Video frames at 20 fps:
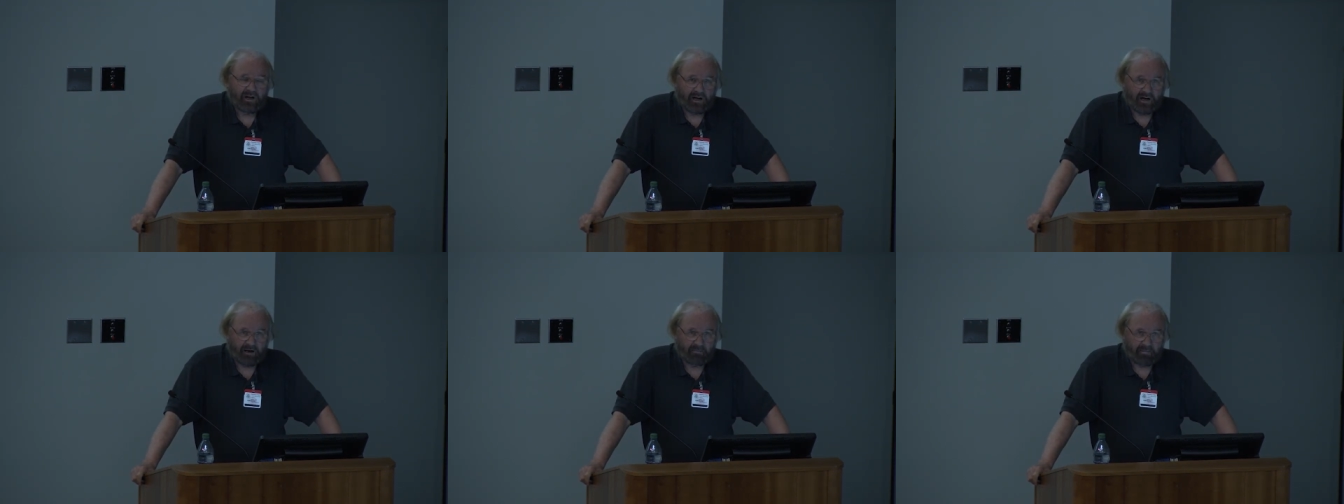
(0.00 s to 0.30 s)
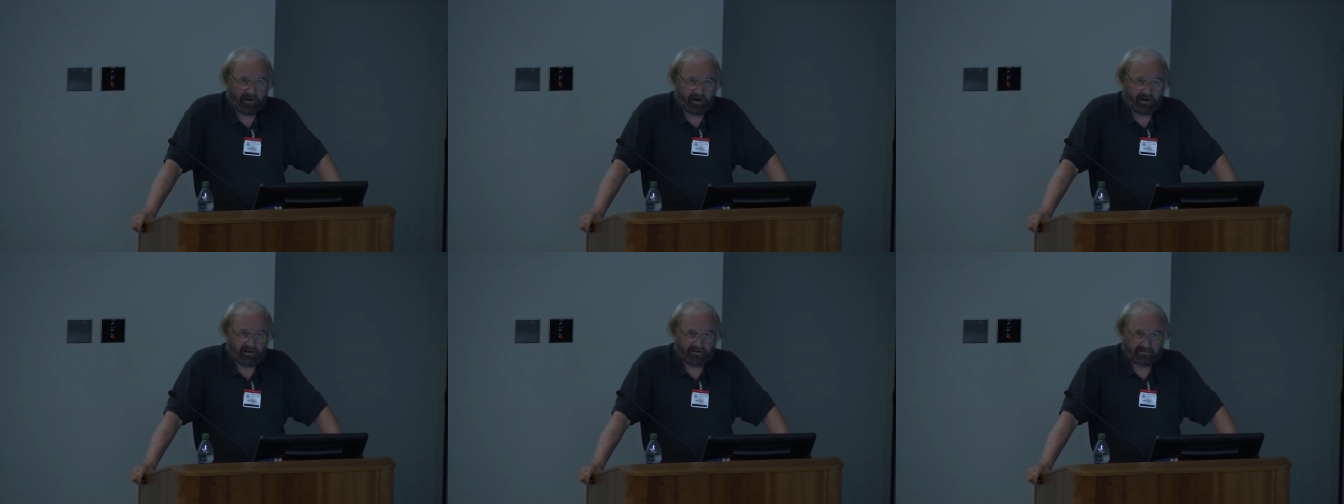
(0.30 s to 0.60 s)

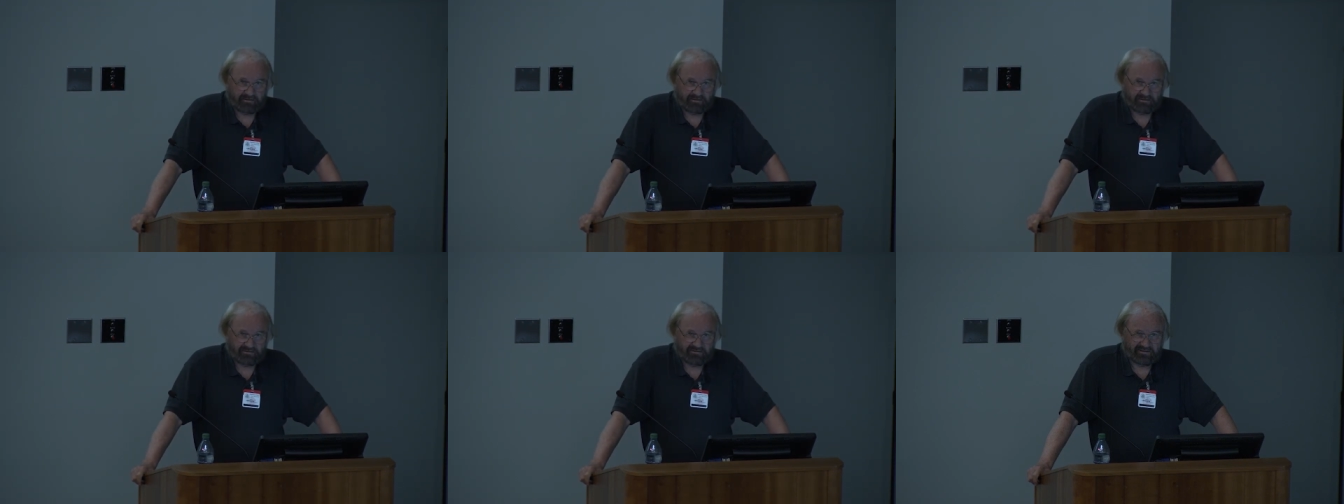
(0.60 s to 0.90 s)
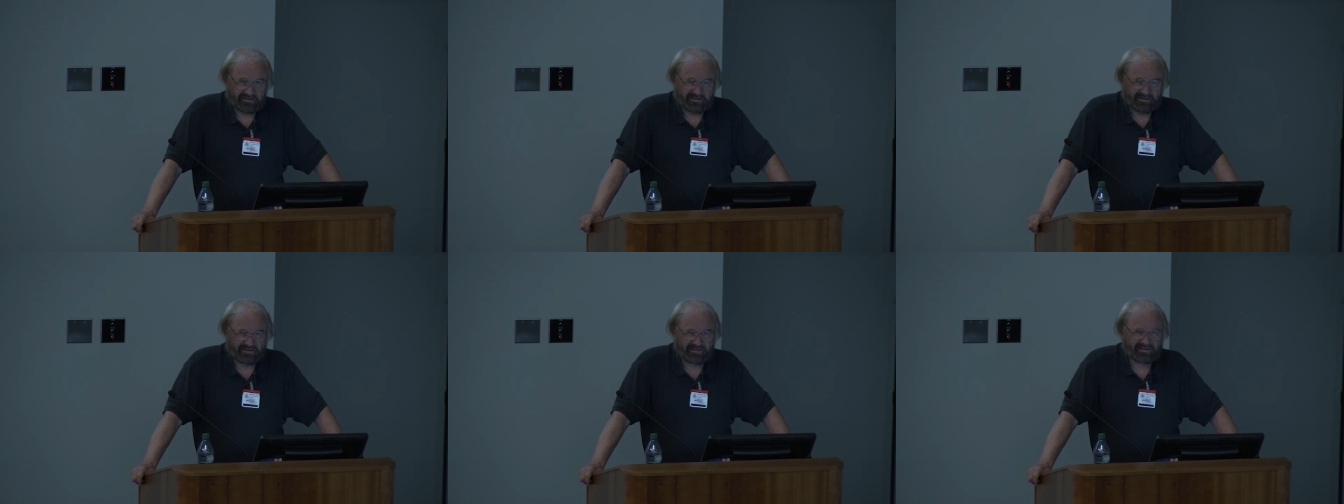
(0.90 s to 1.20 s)
about
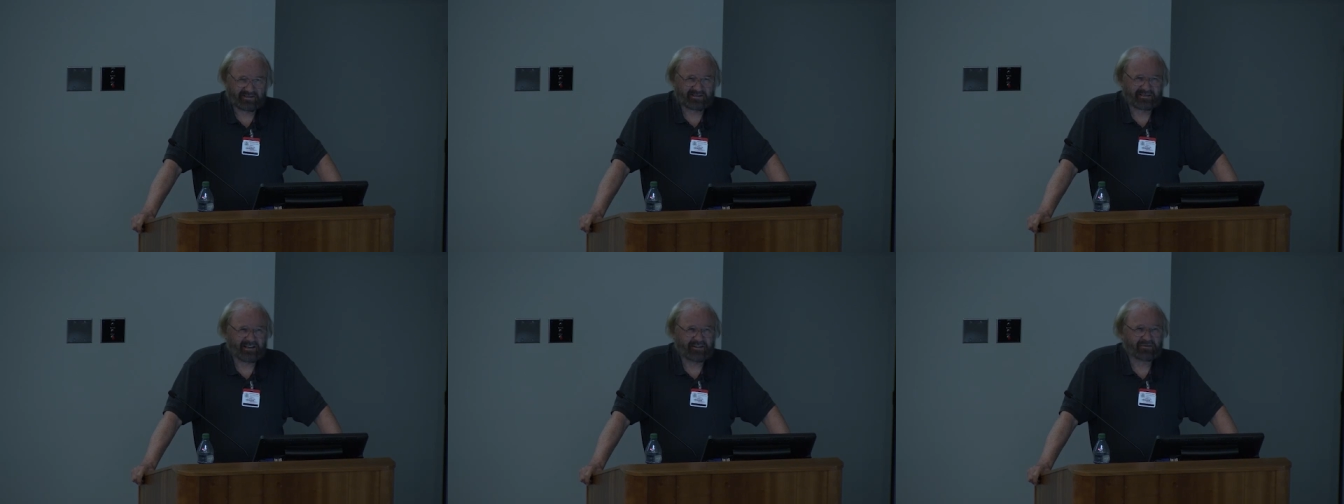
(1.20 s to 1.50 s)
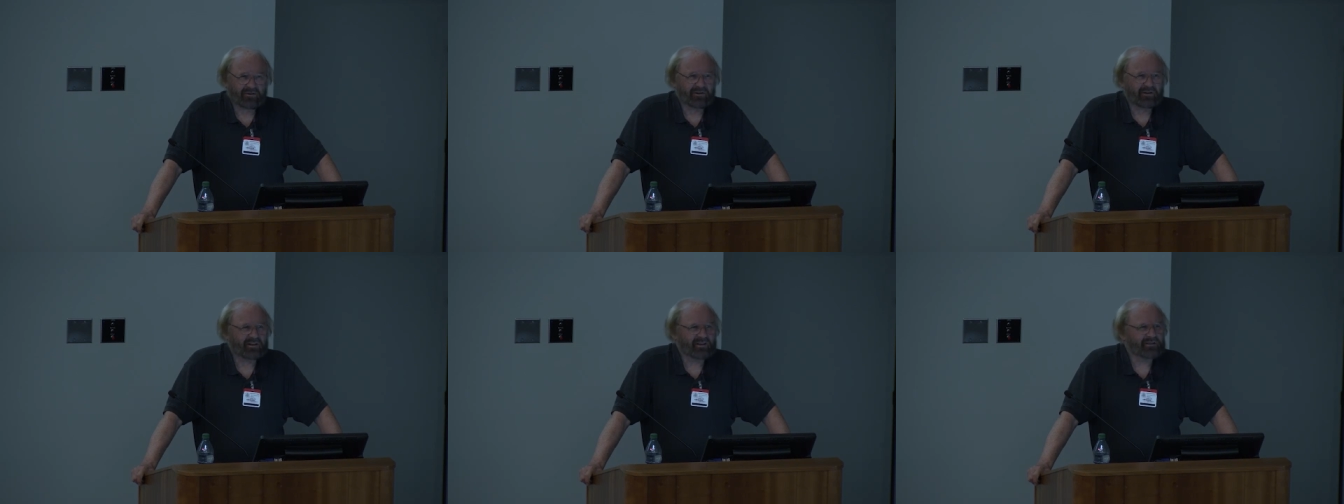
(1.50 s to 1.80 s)

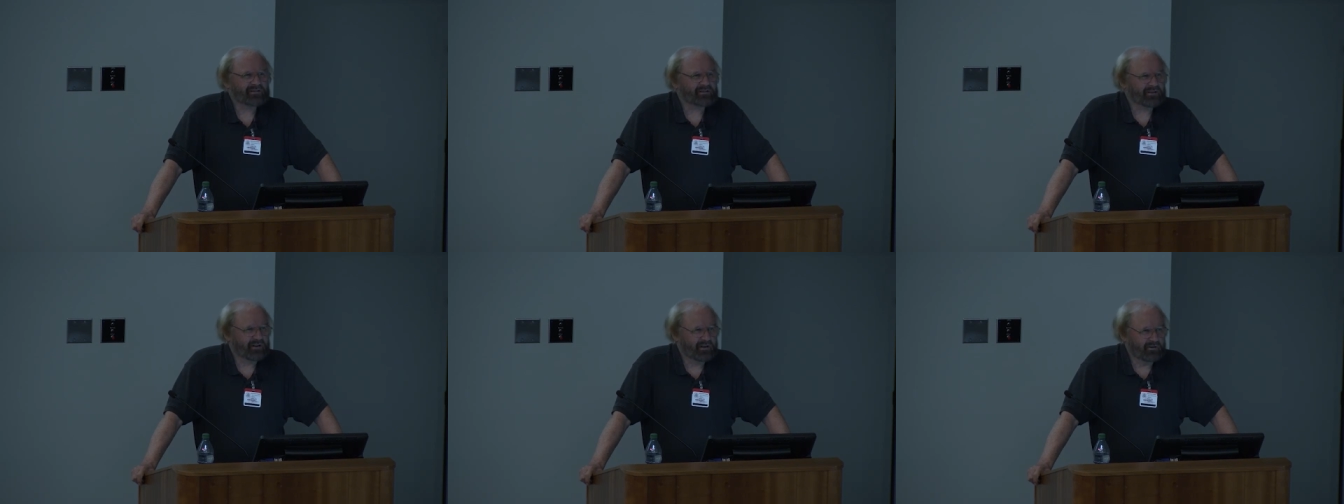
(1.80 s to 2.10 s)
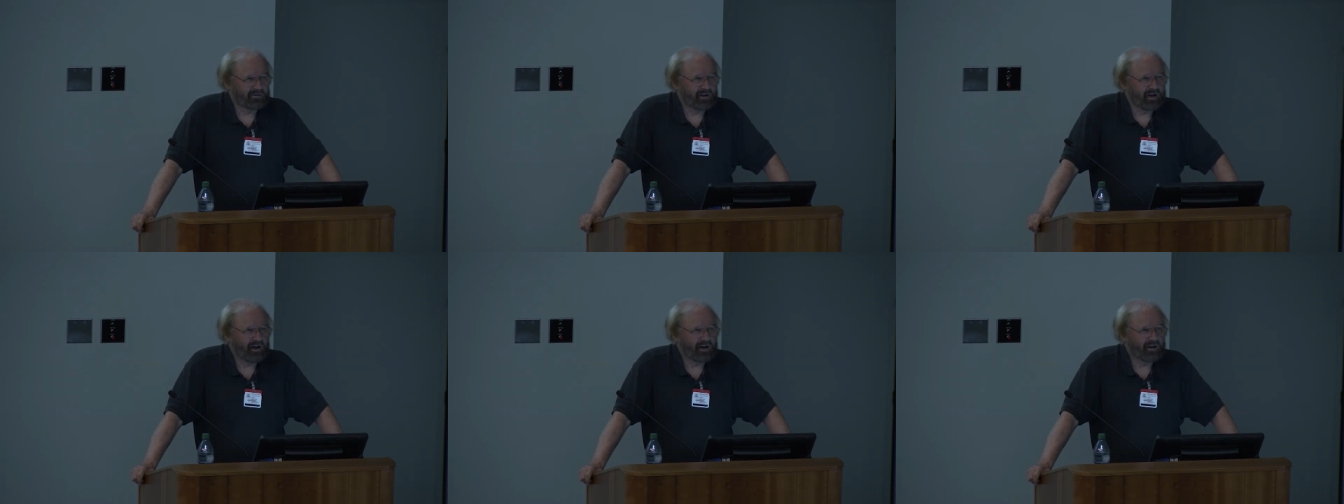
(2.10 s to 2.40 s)
seven years
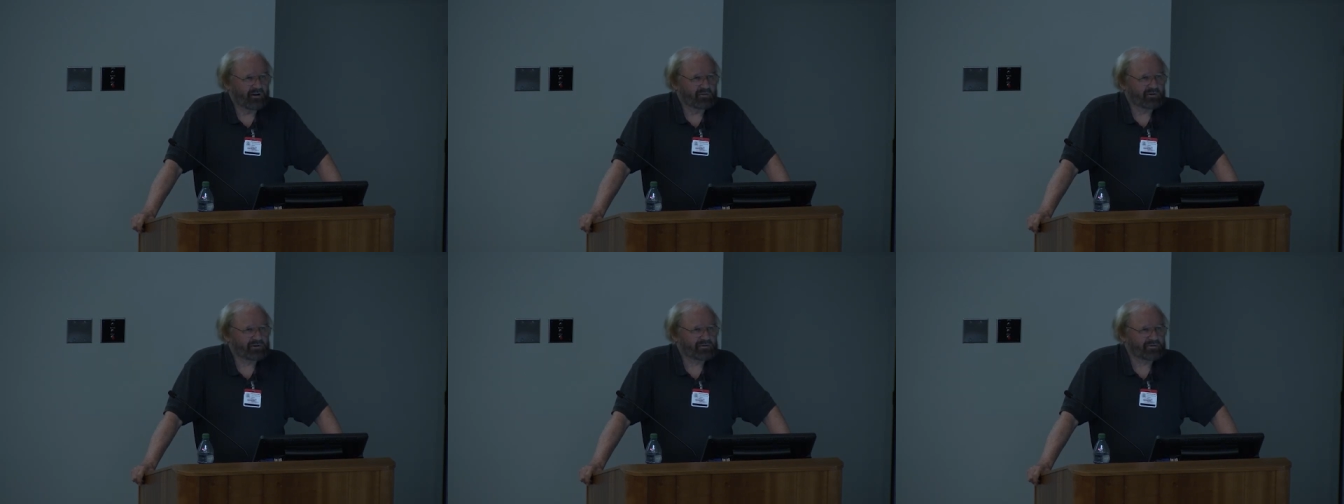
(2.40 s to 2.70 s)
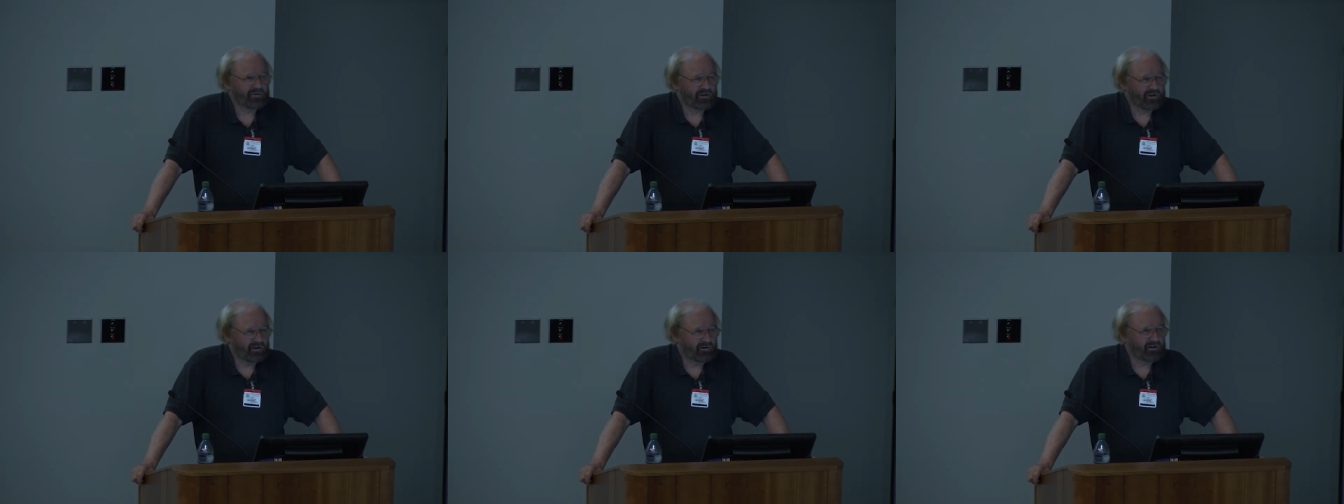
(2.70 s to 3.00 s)
ago now was
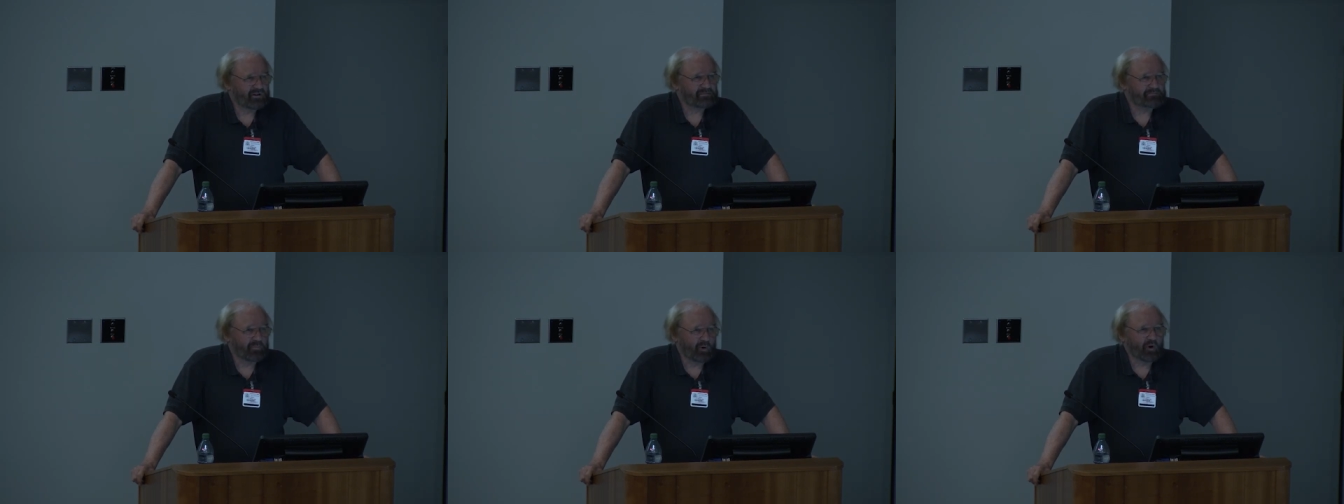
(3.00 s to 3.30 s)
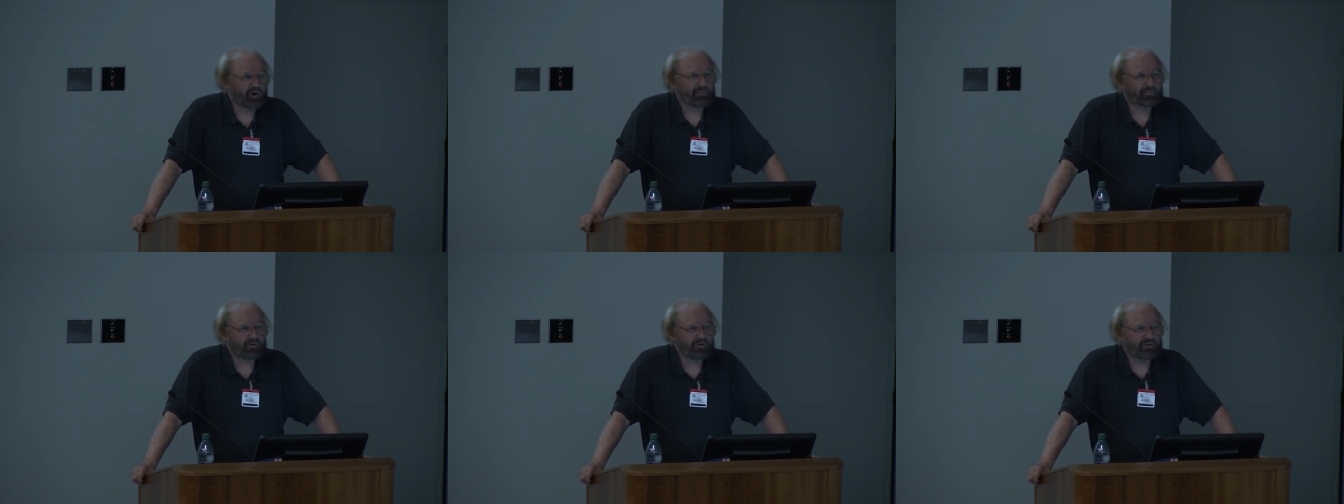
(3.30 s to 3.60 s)
for the US
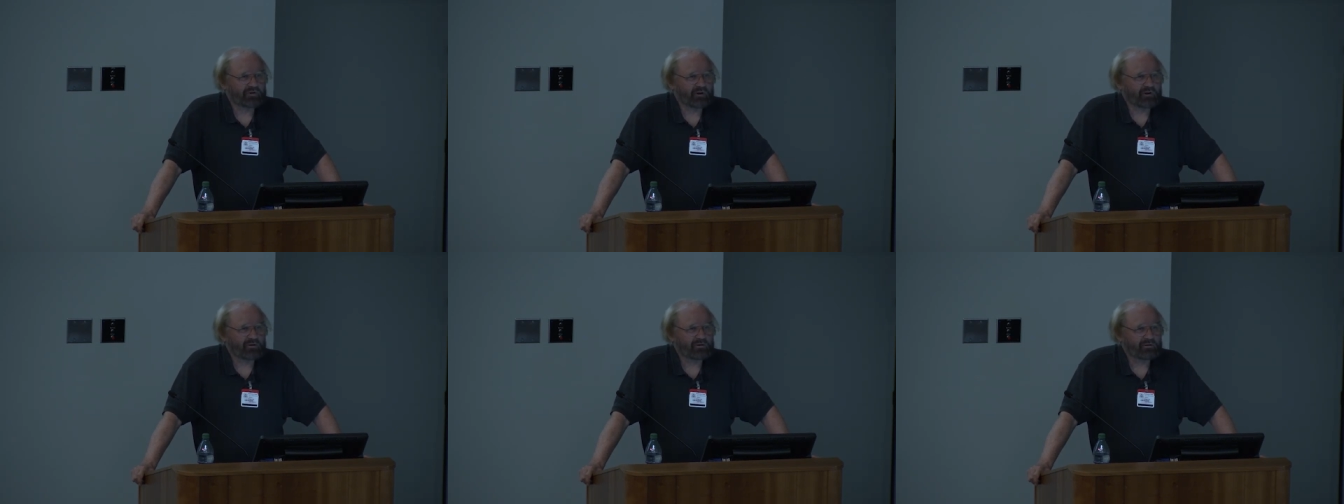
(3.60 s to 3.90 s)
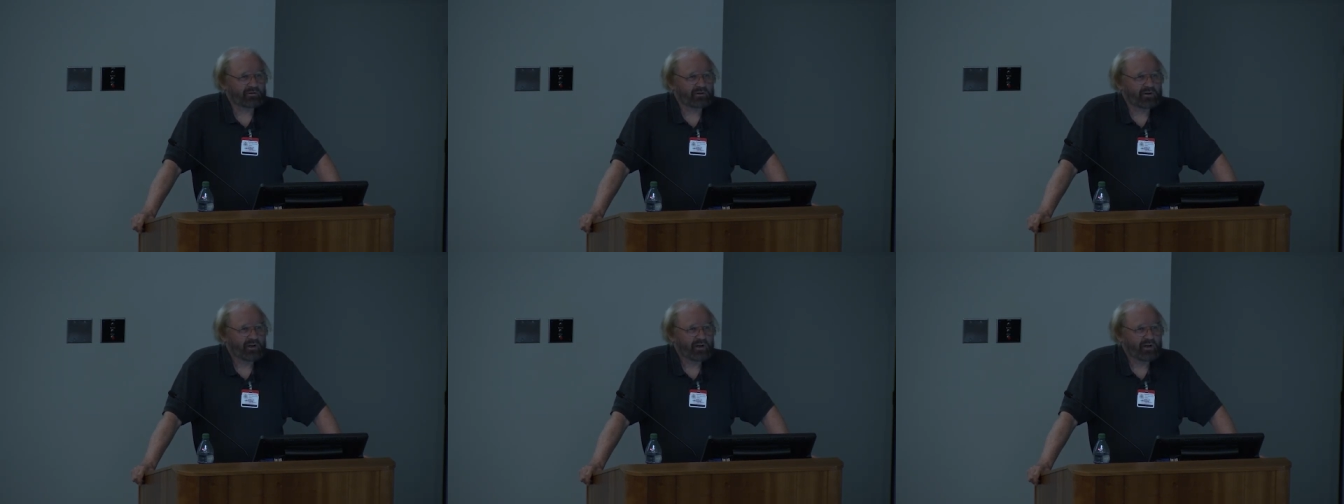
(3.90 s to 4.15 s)
Border Patrol.